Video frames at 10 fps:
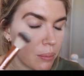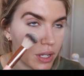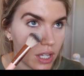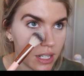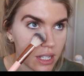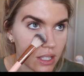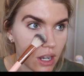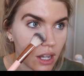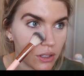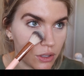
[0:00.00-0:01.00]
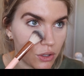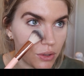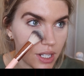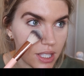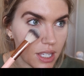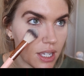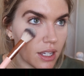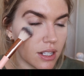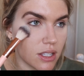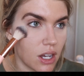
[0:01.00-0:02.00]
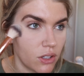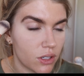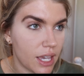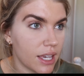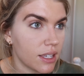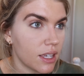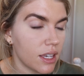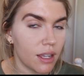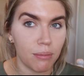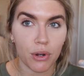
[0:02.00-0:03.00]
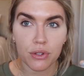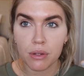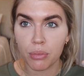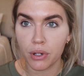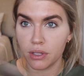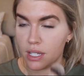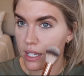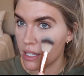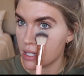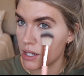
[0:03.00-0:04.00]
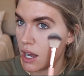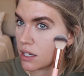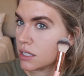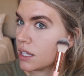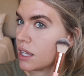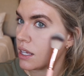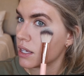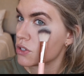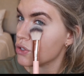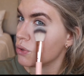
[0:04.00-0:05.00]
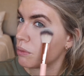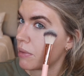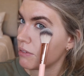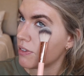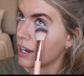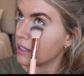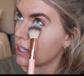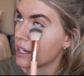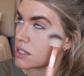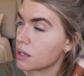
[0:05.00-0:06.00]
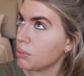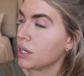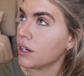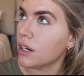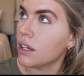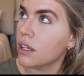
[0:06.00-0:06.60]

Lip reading: but it does not look greasy, it does not look cakey, and most importantly, it is not clinging to my fine lines up here.